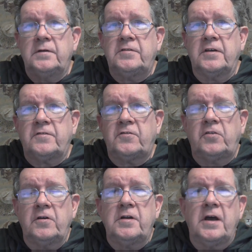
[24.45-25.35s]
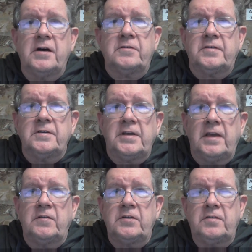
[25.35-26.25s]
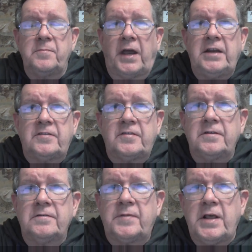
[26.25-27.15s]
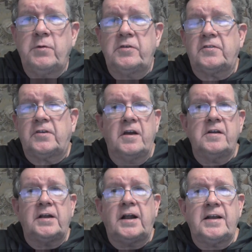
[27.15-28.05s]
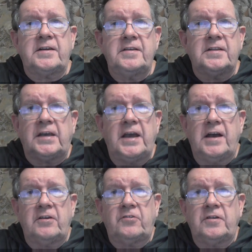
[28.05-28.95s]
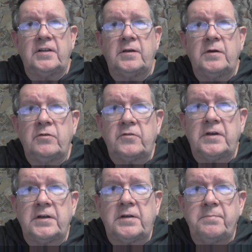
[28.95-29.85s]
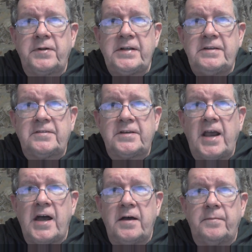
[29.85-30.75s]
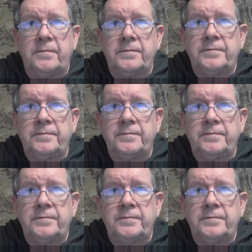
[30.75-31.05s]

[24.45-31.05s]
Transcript: just churned out and given to mates, and they were just going and collecting the cash, and it was a complete scam.